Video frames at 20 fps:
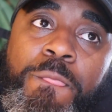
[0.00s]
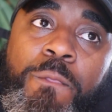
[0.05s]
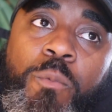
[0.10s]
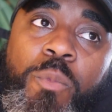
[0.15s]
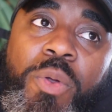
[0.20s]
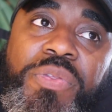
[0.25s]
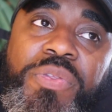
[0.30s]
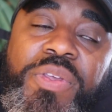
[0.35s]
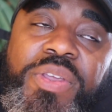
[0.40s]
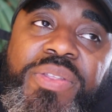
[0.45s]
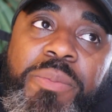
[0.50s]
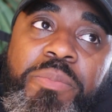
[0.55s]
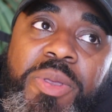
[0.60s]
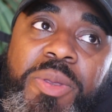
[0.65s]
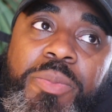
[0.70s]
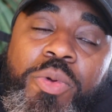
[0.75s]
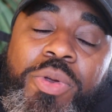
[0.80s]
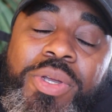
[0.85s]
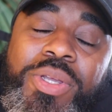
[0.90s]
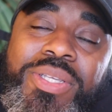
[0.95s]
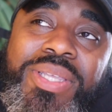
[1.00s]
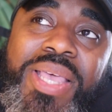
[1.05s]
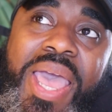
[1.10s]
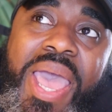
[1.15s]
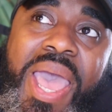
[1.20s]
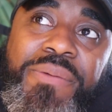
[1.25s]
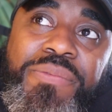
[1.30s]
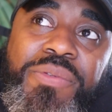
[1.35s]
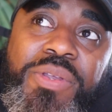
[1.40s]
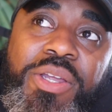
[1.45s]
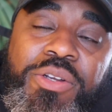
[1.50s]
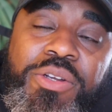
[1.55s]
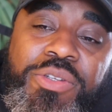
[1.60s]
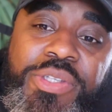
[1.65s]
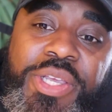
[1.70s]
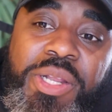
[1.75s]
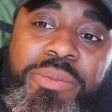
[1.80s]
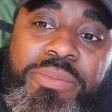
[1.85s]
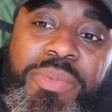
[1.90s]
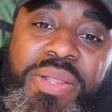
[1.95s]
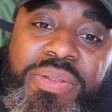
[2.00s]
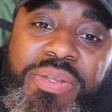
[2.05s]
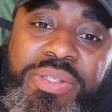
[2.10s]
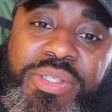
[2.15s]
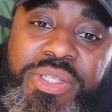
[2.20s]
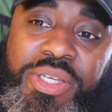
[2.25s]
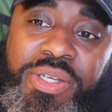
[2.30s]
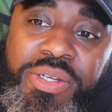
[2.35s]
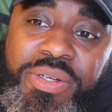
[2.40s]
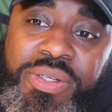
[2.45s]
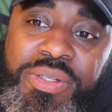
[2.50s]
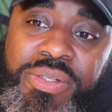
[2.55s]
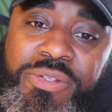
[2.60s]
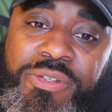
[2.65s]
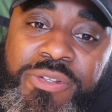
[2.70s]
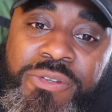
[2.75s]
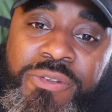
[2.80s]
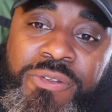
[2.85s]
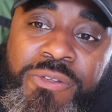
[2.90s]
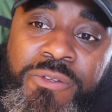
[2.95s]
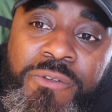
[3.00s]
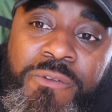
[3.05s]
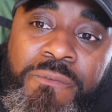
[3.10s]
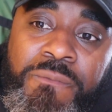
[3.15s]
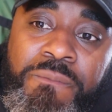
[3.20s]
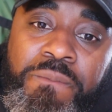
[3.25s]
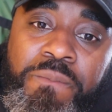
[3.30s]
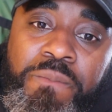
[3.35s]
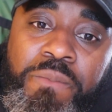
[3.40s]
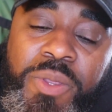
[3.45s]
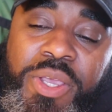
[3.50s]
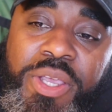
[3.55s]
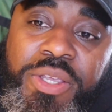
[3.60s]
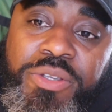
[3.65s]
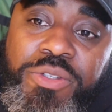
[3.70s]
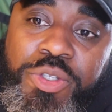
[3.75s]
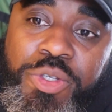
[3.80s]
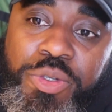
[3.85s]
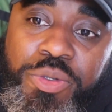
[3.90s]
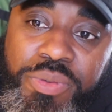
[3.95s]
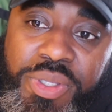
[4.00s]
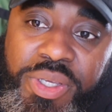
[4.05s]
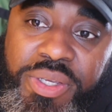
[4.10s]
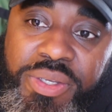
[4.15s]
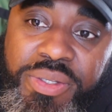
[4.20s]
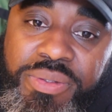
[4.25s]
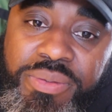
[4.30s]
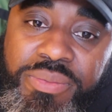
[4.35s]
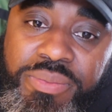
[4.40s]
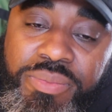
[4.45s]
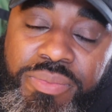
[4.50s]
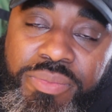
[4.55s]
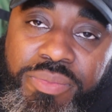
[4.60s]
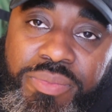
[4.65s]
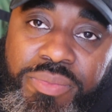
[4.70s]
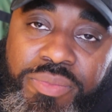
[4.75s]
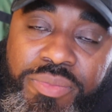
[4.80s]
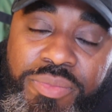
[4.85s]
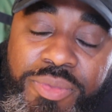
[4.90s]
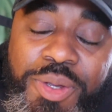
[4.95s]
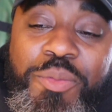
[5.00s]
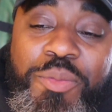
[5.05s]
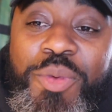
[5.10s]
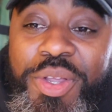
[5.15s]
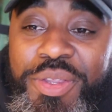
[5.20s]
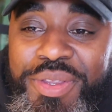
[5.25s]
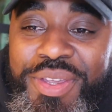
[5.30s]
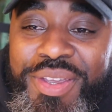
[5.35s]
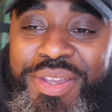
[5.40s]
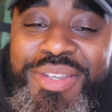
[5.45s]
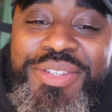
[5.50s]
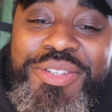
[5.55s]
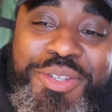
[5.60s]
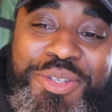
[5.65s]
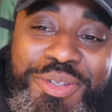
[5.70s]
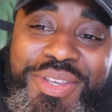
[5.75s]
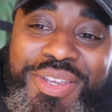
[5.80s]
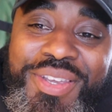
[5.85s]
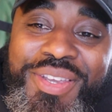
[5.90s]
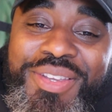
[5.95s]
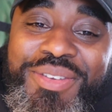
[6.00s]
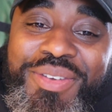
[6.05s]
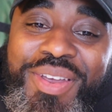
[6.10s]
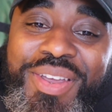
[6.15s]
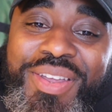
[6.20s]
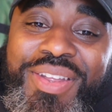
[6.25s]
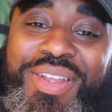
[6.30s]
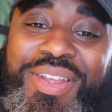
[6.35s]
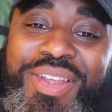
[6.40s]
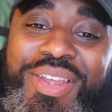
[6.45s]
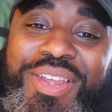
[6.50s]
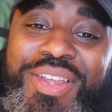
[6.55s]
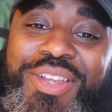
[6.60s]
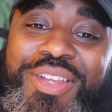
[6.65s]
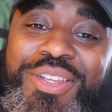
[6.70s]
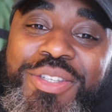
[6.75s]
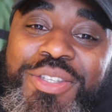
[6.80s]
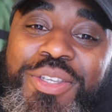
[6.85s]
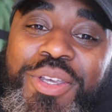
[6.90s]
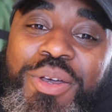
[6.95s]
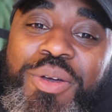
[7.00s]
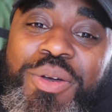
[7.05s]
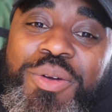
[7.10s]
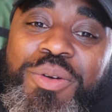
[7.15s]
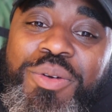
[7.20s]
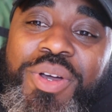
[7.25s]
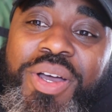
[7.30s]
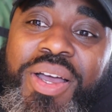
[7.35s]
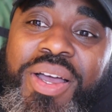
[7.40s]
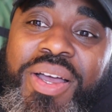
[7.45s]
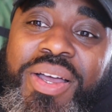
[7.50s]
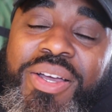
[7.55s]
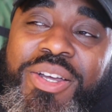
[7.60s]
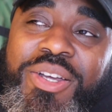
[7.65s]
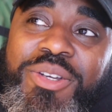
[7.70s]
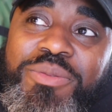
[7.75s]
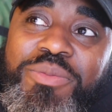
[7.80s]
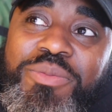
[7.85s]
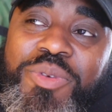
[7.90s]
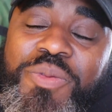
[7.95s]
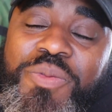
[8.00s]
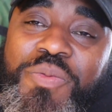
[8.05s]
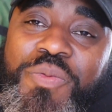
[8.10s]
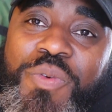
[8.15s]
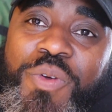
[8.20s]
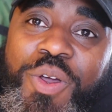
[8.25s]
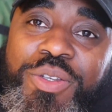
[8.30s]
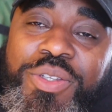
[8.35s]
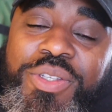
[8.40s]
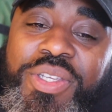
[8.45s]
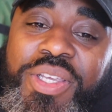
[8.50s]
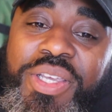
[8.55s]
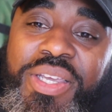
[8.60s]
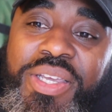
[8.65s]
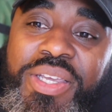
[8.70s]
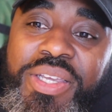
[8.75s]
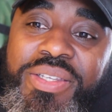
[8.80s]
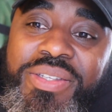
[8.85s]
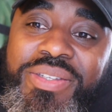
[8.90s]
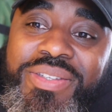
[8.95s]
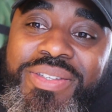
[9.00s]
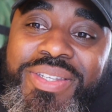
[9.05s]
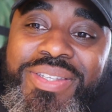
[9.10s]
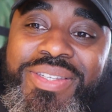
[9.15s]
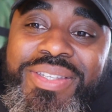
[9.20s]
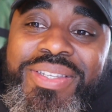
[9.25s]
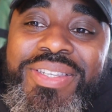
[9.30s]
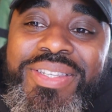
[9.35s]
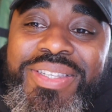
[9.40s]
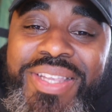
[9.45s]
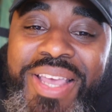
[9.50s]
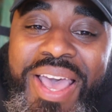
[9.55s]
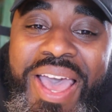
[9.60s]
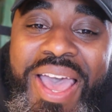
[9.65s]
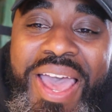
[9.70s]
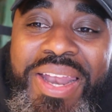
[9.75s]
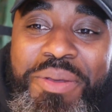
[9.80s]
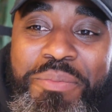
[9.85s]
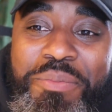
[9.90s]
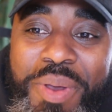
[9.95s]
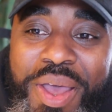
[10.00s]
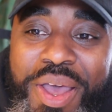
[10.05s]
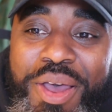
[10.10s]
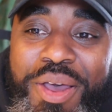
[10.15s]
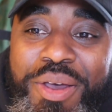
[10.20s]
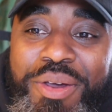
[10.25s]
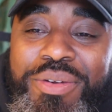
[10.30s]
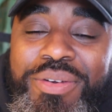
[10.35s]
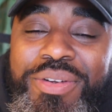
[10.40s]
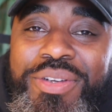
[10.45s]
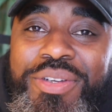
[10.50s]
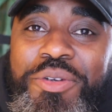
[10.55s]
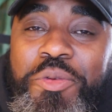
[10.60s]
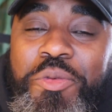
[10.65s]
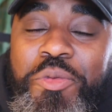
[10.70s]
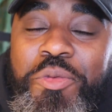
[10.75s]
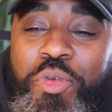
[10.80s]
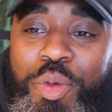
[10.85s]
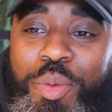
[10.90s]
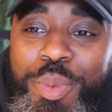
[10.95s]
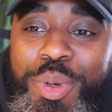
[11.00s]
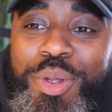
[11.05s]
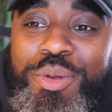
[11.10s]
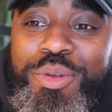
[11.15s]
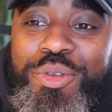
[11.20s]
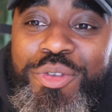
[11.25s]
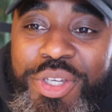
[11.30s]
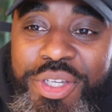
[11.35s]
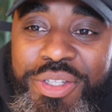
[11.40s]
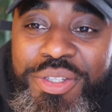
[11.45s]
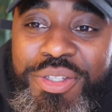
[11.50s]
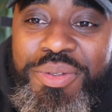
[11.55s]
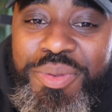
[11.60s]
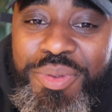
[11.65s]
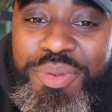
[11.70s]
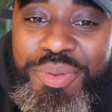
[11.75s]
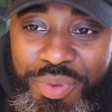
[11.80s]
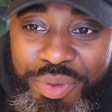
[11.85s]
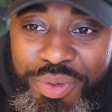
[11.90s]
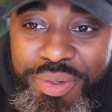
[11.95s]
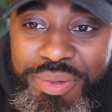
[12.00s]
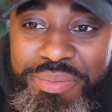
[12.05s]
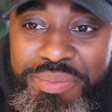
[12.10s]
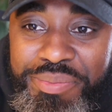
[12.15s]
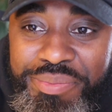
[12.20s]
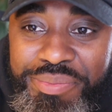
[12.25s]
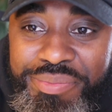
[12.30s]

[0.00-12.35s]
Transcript: one thing that people just have to understand about this era is two things. Right, one thing is two things, right? So um, first is this is not about criminal justice reform.